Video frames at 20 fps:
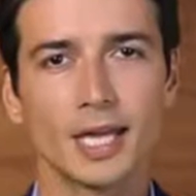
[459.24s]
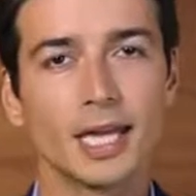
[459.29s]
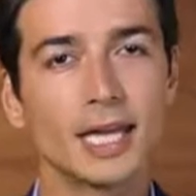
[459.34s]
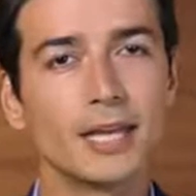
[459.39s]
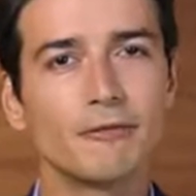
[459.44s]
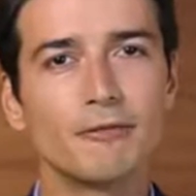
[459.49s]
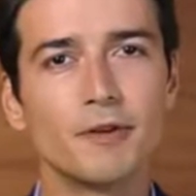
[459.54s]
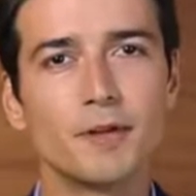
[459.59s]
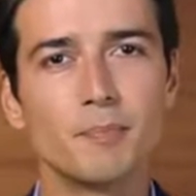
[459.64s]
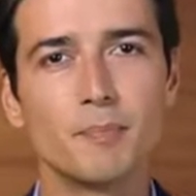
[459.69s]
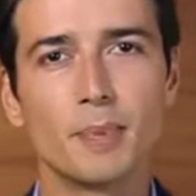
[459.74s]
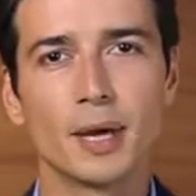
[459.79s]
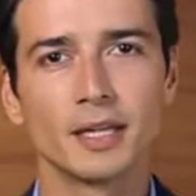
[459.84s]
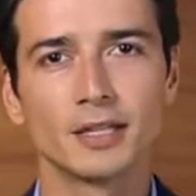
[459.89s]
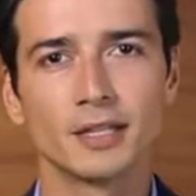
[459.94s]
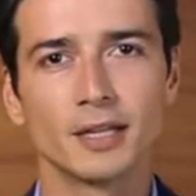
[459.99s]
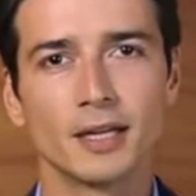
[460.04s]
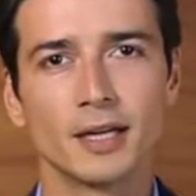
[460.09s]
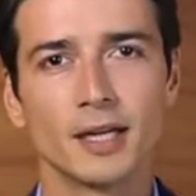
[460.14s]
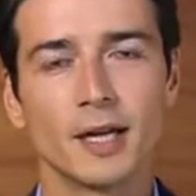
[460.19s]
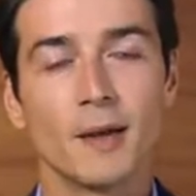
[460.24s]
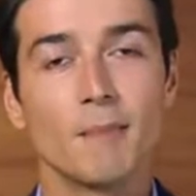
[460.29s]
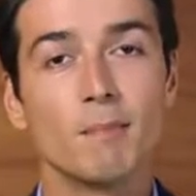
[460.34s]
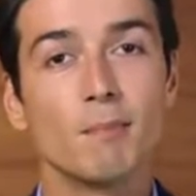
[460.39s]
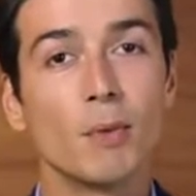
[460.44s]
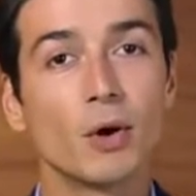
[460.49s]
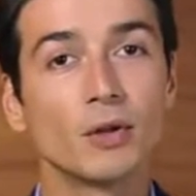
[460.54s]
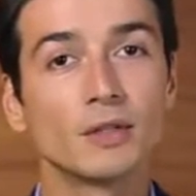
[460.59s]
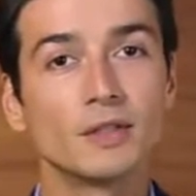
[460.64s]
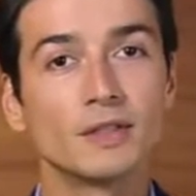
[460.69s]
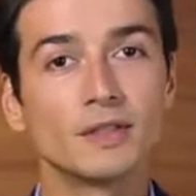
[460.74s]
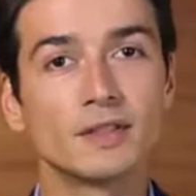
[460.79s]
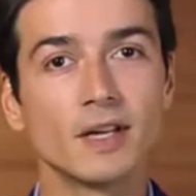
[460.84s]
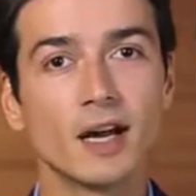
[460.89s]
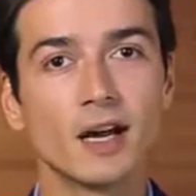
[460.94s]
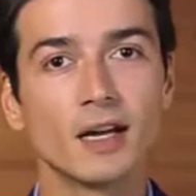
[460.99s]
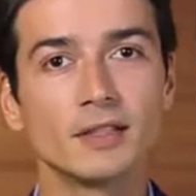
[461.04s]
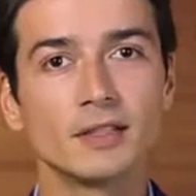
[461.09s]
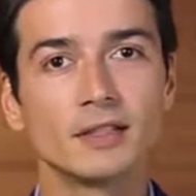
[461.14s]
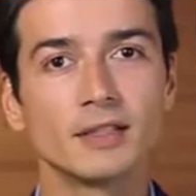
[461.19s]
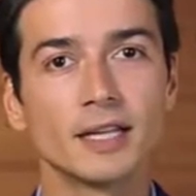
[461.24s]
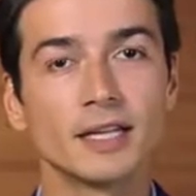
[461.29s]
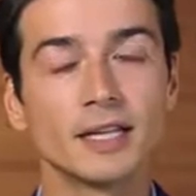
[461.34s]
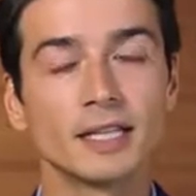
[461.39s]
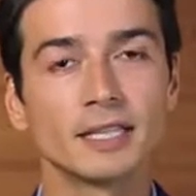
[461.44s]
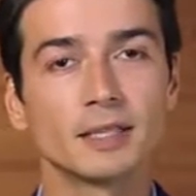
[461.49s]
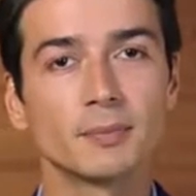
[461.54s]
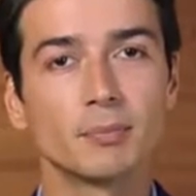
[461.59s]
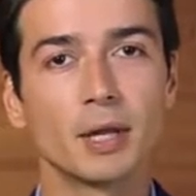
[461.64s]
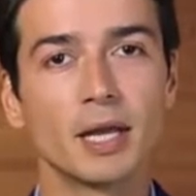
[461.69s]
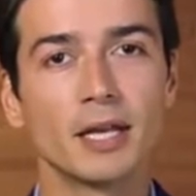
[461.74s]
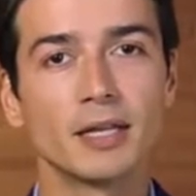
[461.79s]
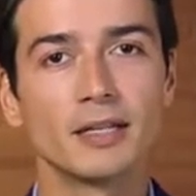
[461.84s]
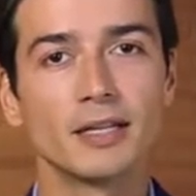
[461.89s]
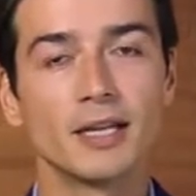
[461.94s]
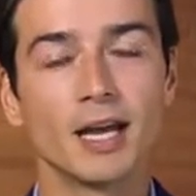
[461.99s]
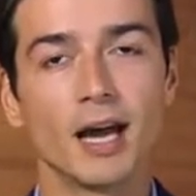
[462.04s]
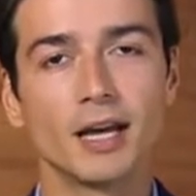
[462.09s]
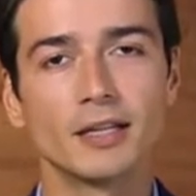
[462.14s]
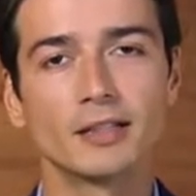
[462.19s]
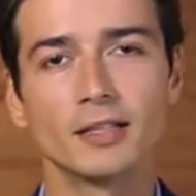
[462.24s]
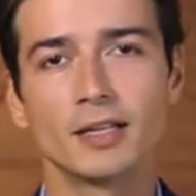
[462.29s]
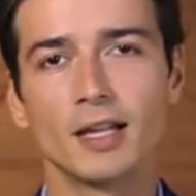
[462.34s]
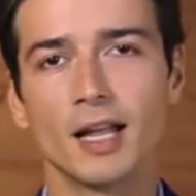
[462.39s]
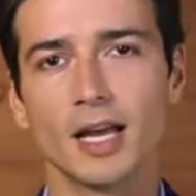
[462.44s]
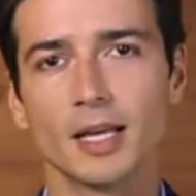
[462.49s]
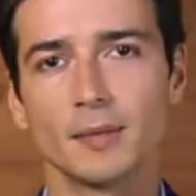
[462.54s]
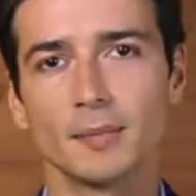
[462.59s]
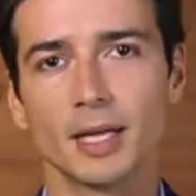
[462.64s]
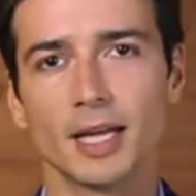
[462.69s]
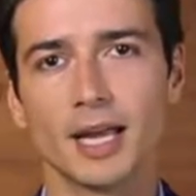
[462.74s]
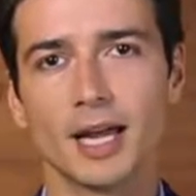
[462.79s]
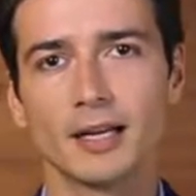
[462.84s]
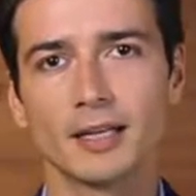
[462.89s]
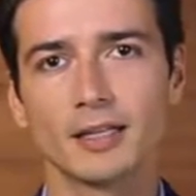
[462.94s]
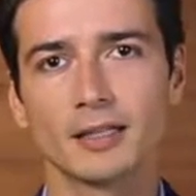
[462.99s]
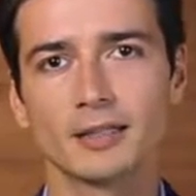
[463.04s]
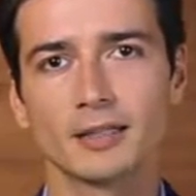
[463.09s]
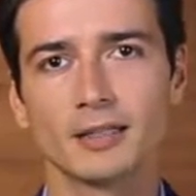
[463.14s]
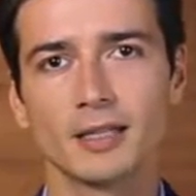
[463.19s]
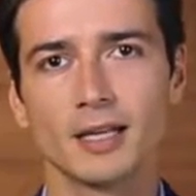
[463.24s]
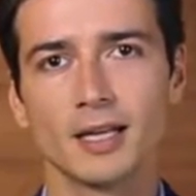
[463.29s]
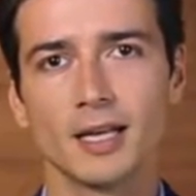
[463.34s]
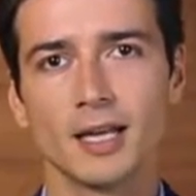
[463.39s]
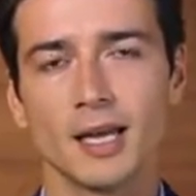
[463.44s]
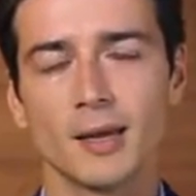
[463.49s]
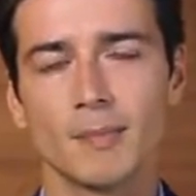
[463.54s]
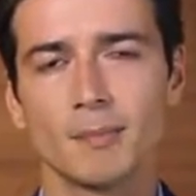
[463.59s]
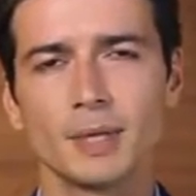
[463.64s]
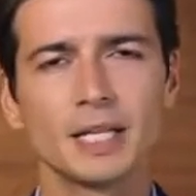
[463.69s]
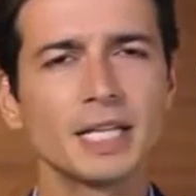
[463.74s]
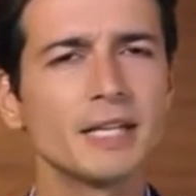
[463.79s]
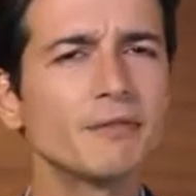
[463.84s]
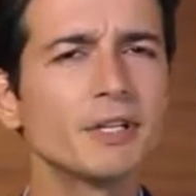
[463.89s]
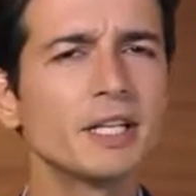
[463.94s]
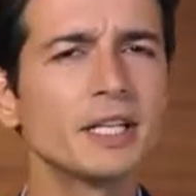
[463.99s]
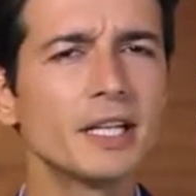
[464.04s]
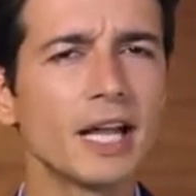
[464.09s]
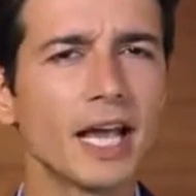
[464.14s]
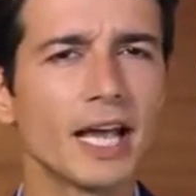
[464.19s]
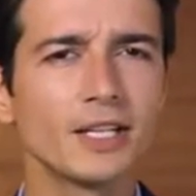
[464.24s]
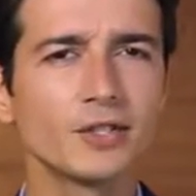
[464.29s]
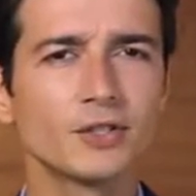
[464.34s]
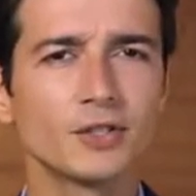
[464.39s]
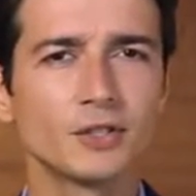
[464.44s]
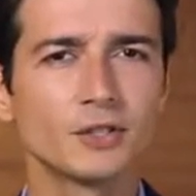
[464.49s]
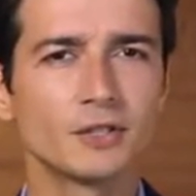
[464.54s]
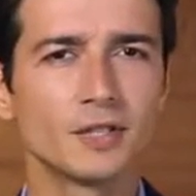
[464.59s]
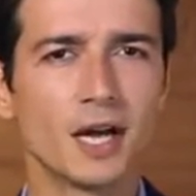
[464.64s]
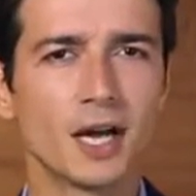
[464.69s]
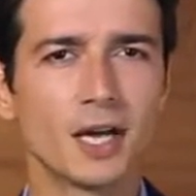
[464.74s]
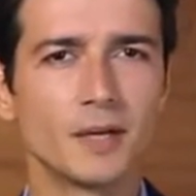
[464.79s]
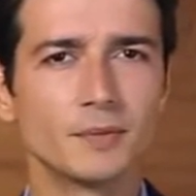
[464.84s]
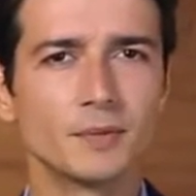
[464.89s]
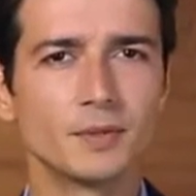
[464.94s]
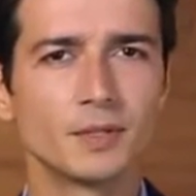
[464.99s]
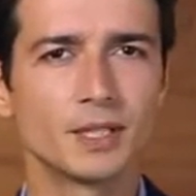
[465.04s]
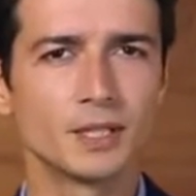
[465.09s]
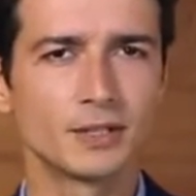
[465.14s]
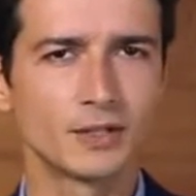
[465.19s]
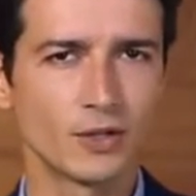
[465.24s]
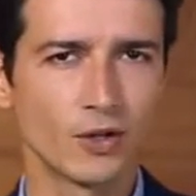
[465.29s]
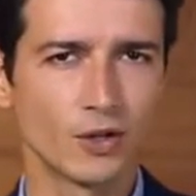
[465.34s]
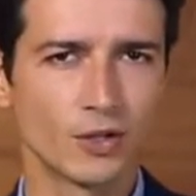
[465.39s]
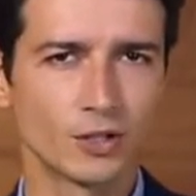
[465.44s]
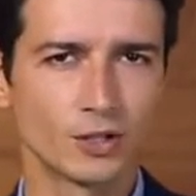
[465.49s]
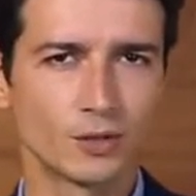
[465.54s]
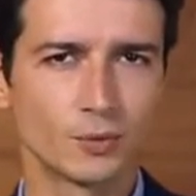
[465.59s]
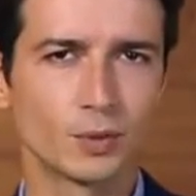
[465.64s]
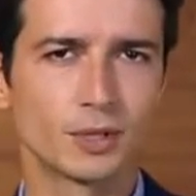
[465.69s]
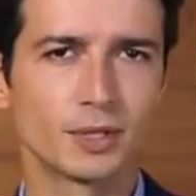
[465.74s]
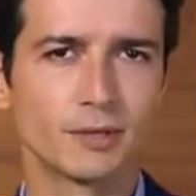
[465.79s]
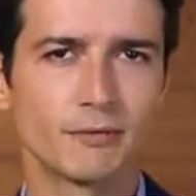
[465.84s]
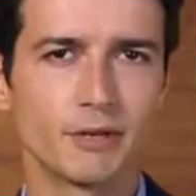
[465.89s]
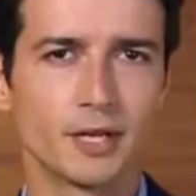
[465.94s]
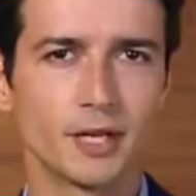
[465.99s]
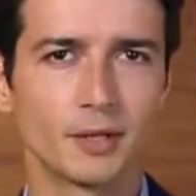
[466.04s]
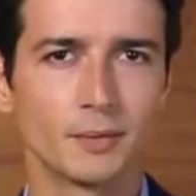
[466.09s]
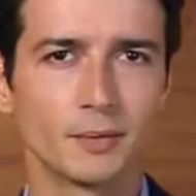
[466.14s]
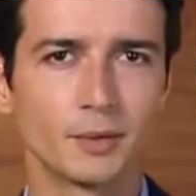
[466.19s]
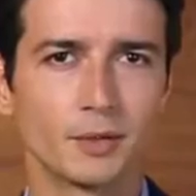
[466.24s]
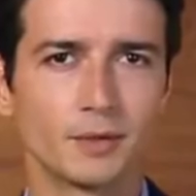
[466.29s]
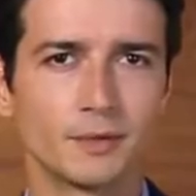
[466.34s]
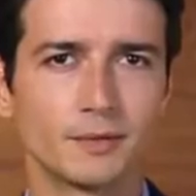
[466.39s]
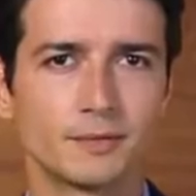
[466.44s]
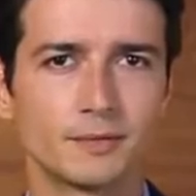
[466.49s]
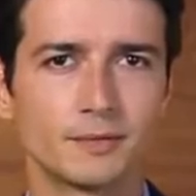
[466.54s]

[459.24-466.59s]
Even better, modern science can explain the underlying mechanics. But even in ancient times, this knowledge was available.